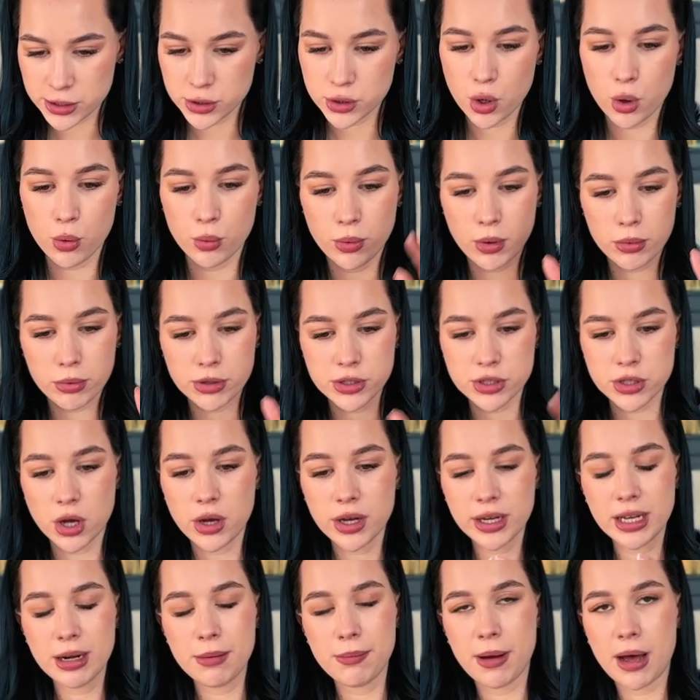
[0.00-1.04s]
So we were
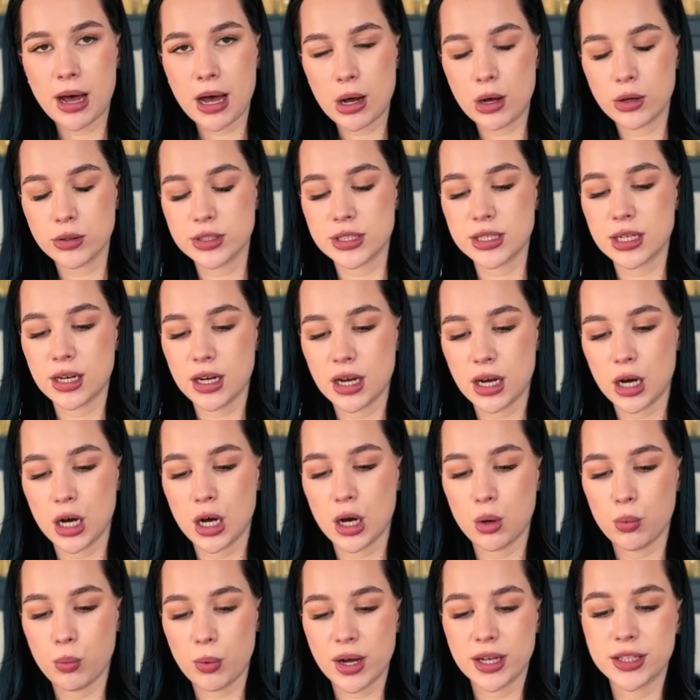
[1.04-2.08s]
talking about
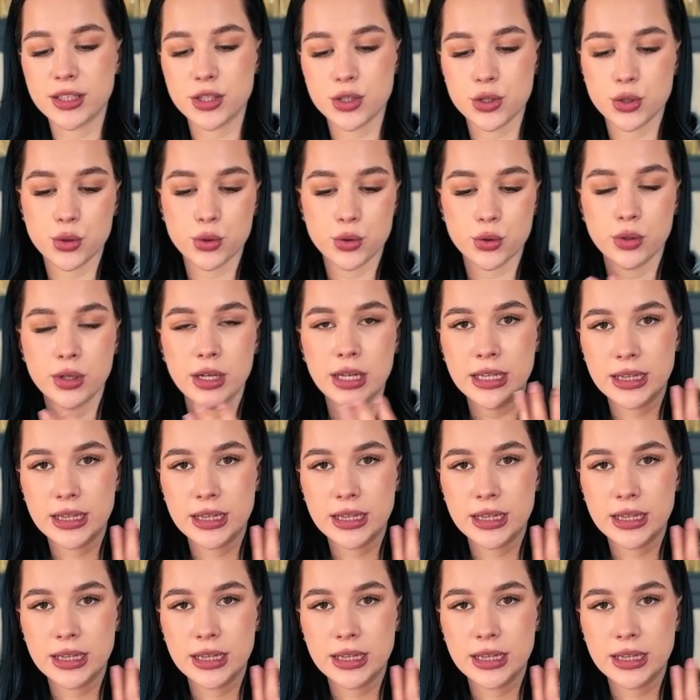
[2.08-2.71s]
what do